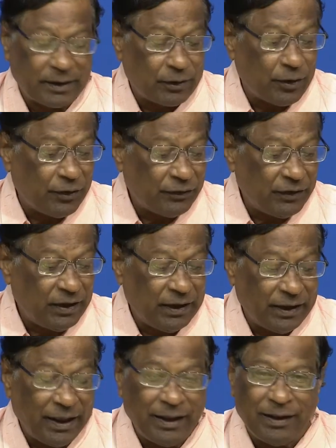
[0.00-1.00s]
causing
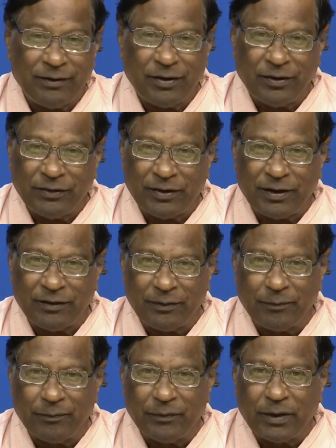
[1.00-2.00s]
great disasters,
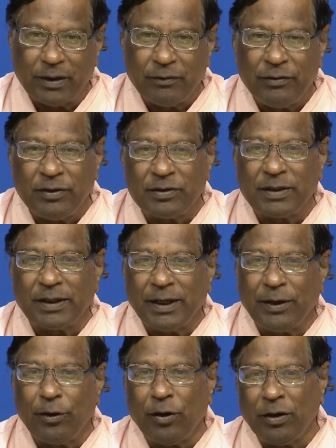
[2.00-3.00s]
which
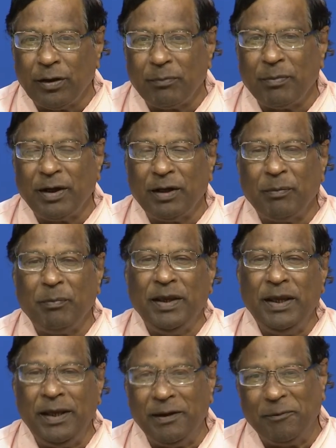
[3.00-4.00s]
cannot but
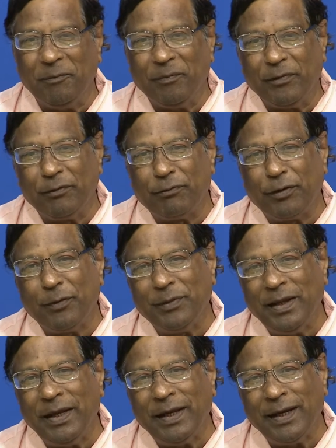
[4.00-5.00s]
be from
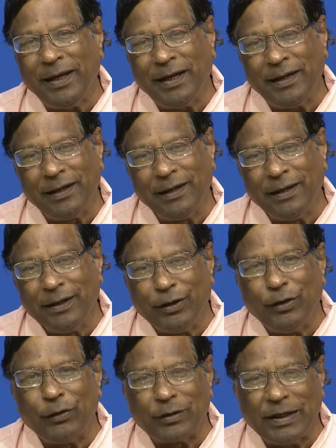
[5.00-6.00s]
the
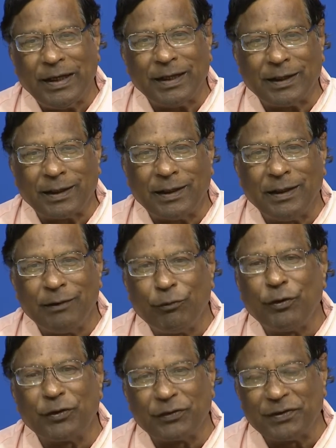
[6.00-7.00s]
nuclear
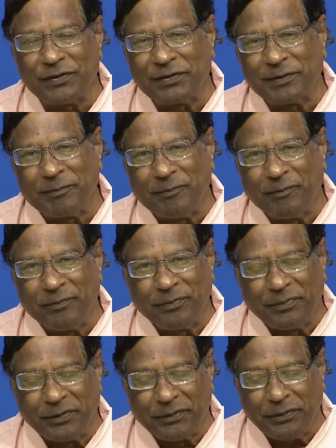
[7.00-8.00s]
forces.
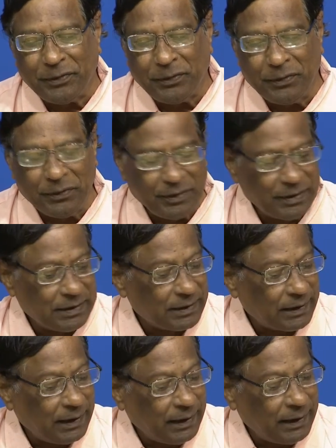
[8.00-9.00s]
So,
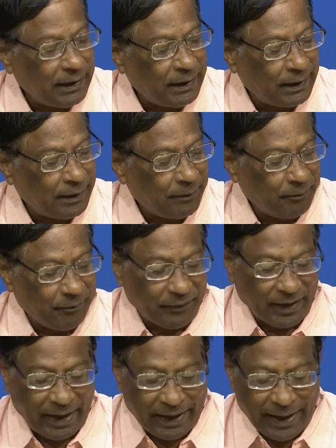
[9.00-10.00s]
the
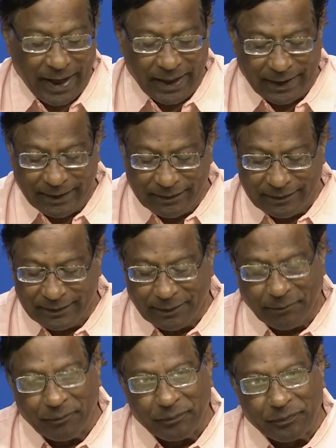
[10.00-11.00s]
idea is
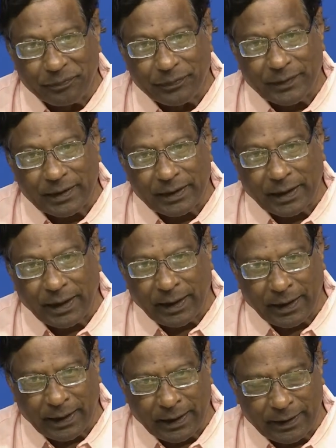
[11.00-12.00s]

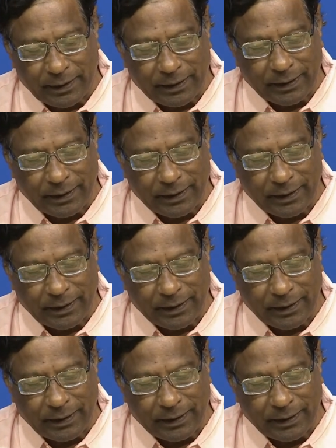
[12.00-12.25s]
the